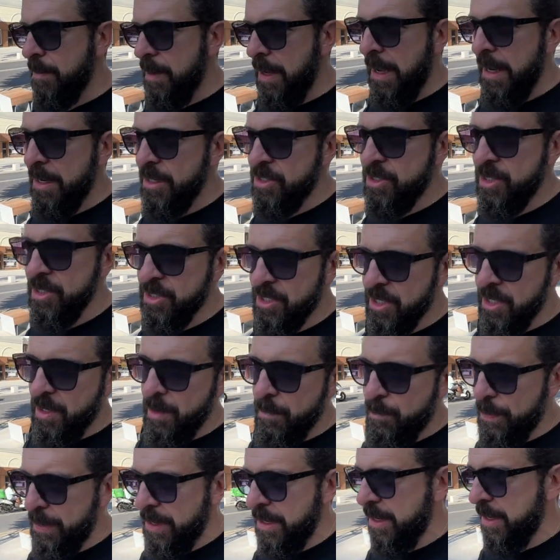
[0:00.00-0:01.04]
And it's just going
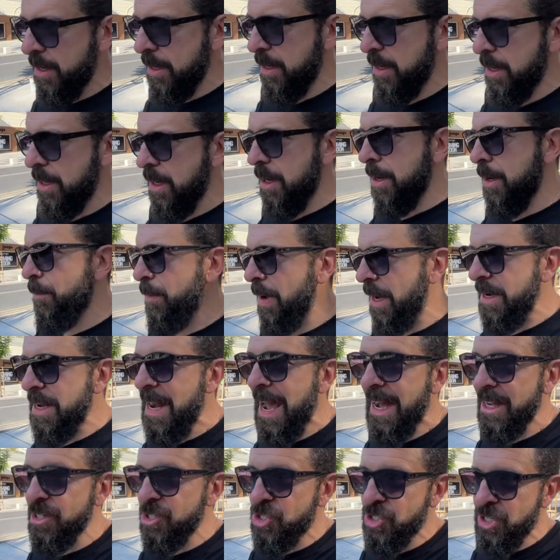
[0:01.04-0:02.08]
to be a
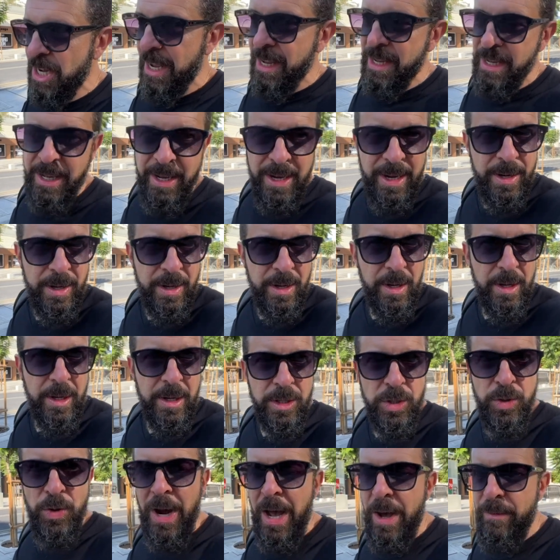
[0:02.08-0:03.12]
non-Schengen
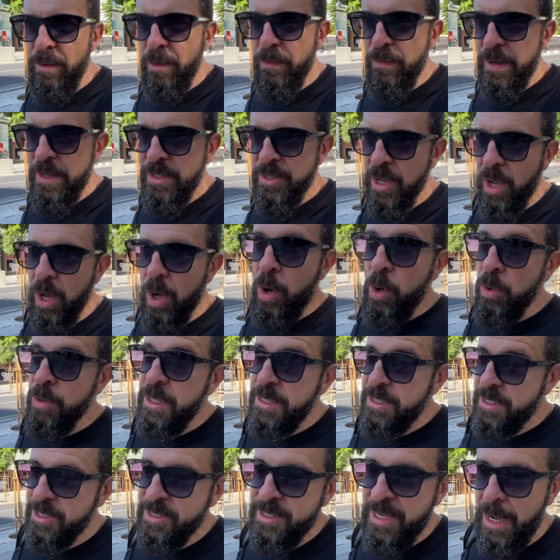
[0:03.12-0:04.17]
travel visa only
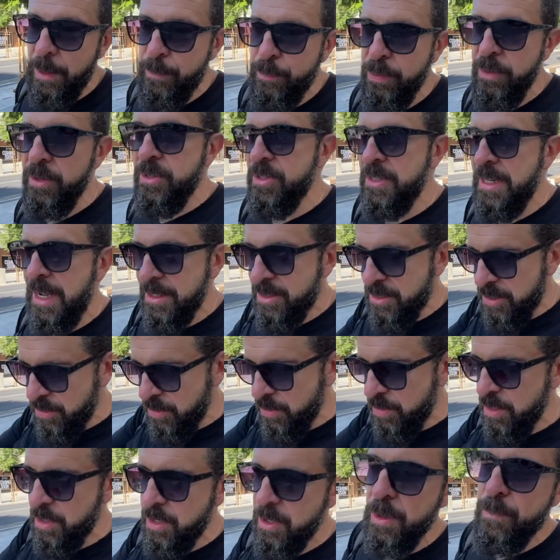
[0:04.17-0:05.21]
to Cyprus, not to
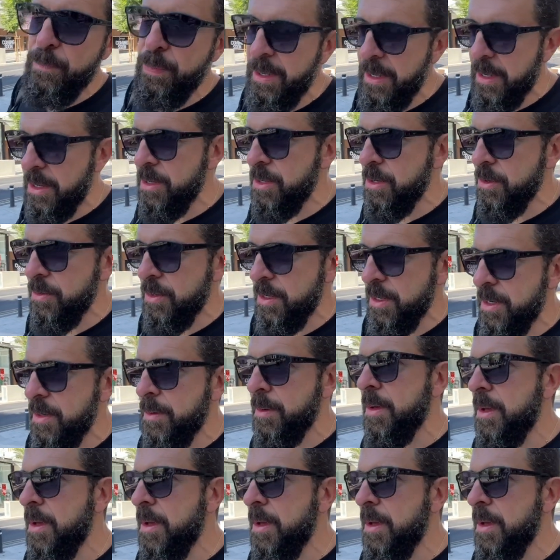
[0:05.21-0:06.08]
the European Union,